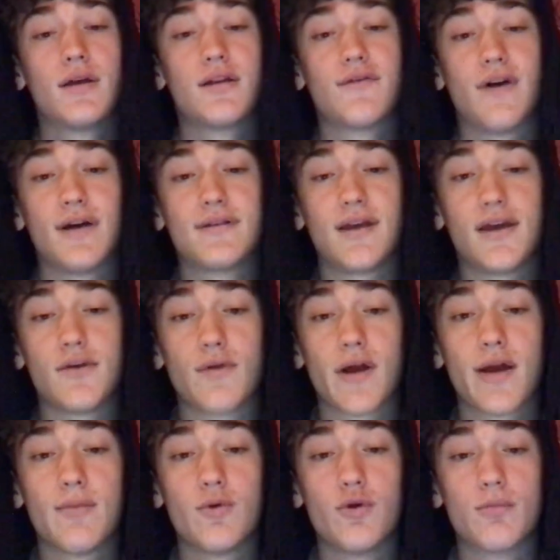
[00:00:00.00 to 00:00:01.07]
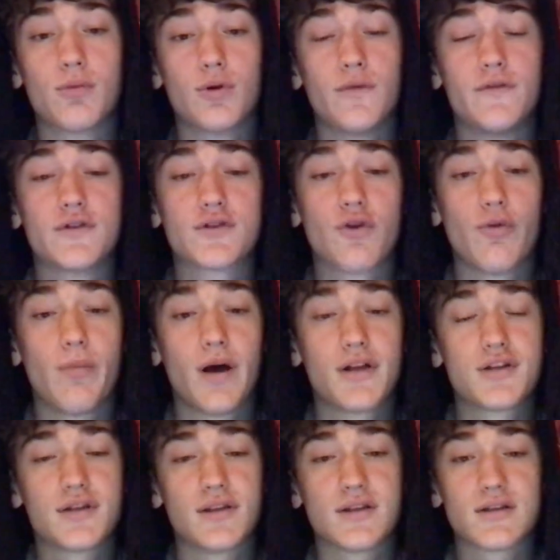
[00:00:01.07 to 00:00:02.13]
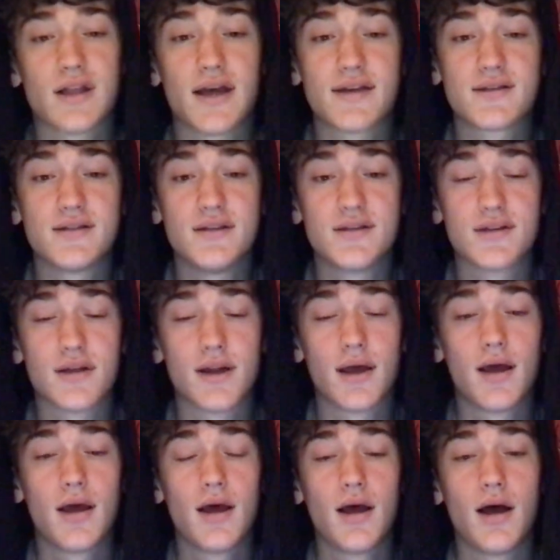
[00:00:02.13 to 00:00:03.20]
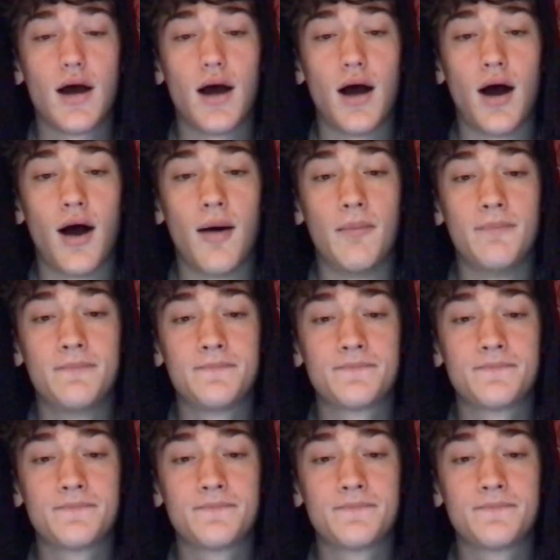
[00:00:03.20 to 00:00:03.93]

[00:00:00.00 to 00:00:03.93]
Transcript: Devontae Graham, who improved so much in this last season. Dwayne